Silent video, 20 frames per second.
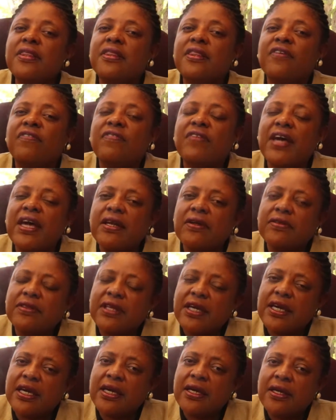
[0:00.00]
The final
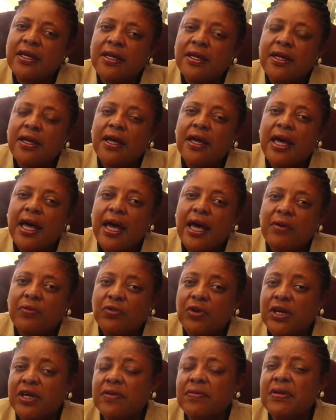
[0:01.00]
thing
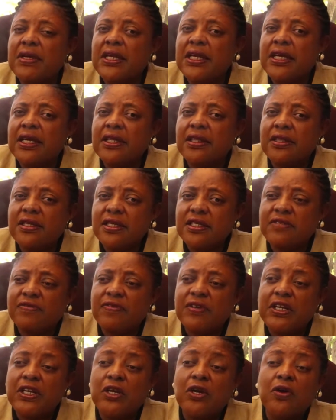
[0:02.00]
I'm recommending in this
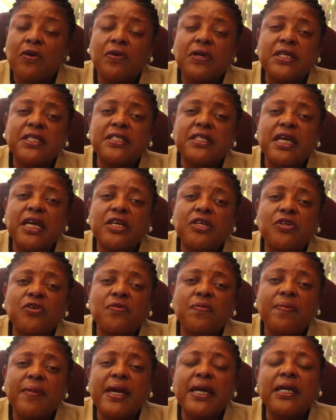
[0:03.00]
video is that
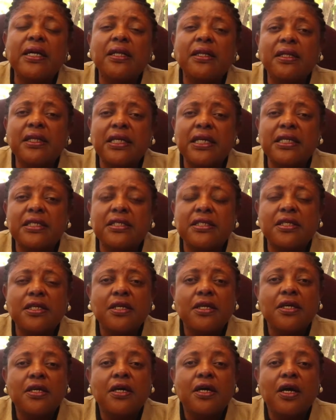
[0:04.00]
you make a list
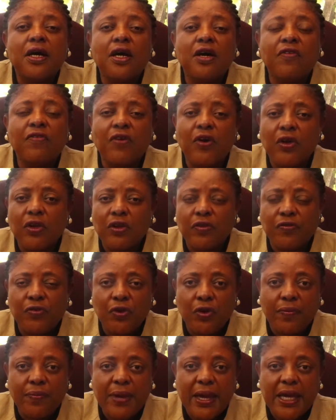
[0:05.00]
of all of
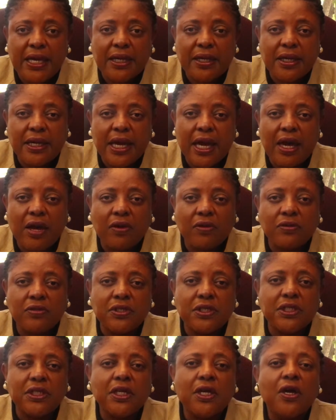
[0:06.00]
your bank
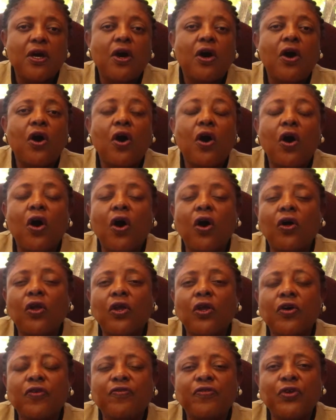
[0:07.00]
accounts,
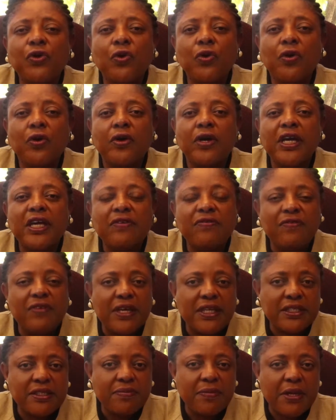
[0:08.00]
all of your
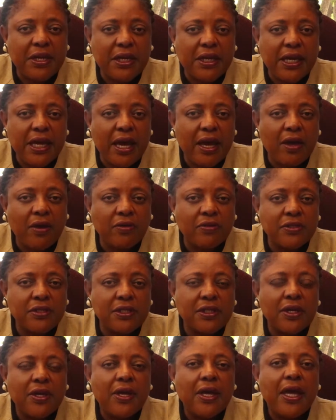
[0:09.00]
investment
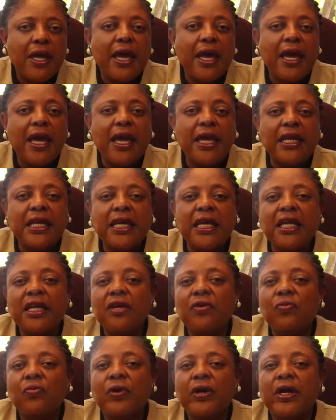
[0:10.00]
accounts, and
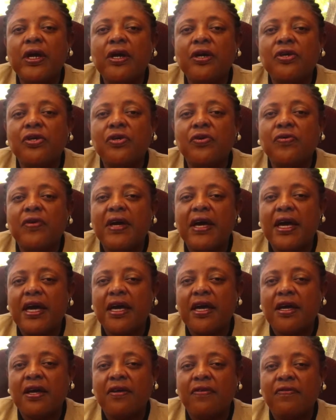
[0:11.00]
anywhere you
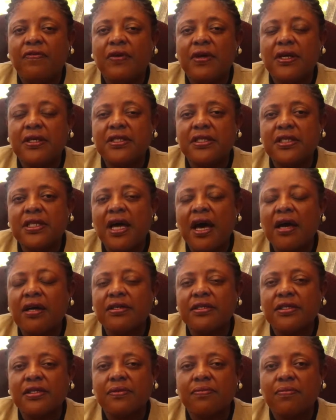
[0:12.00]
have
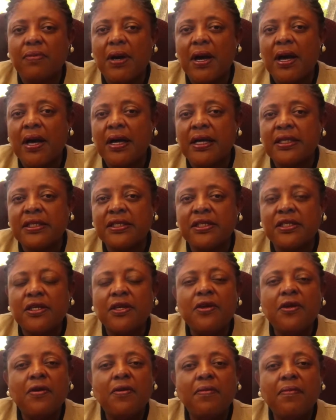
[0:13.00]
stocks, bonds.
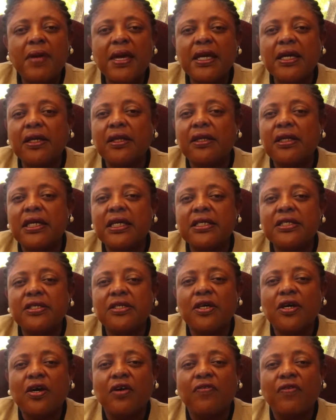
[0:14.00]
Make a
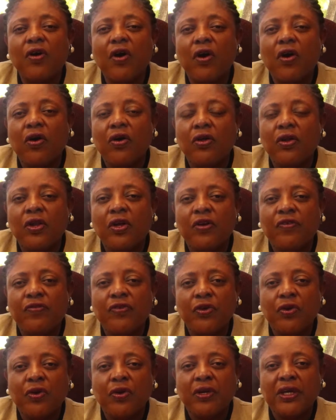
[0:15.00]
list of all of
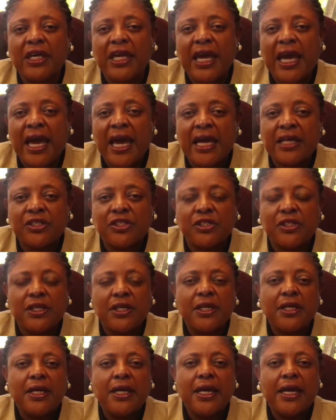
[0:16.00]
your cash
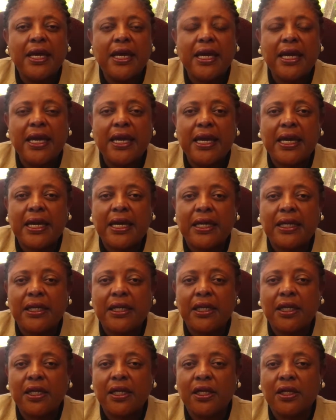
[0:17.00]

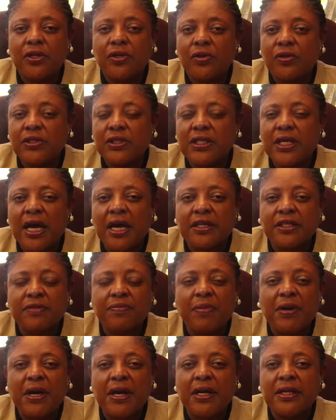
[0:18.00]
and your stocks,
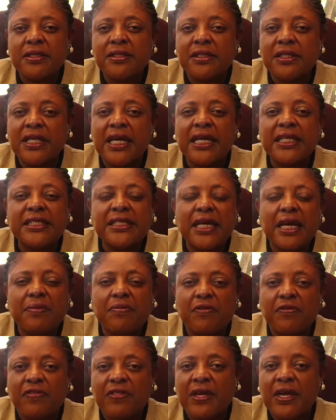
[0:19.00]
bonds, that
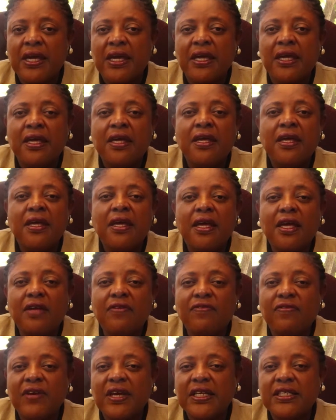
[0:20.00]
type of thing,
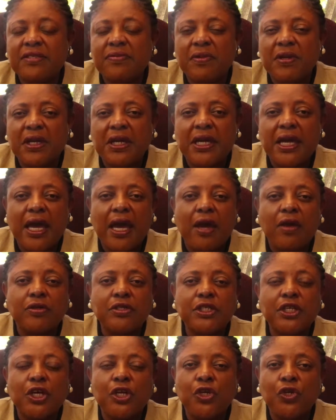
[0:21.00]
investment
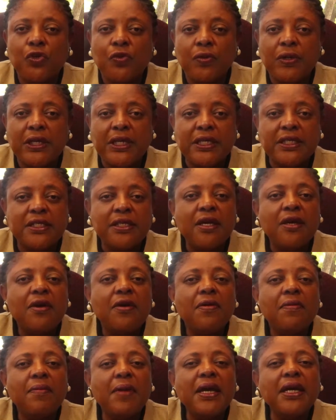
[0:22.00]
accounts, annuities.
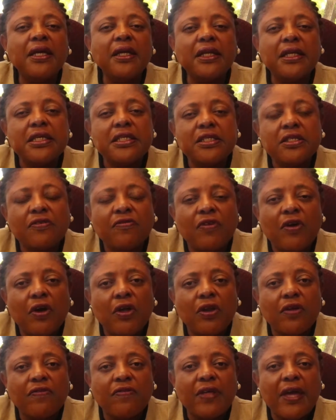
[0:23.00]
Make a list of
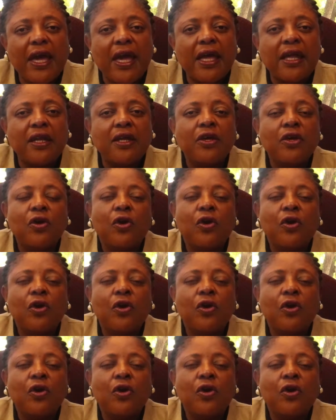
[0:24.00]
all of that.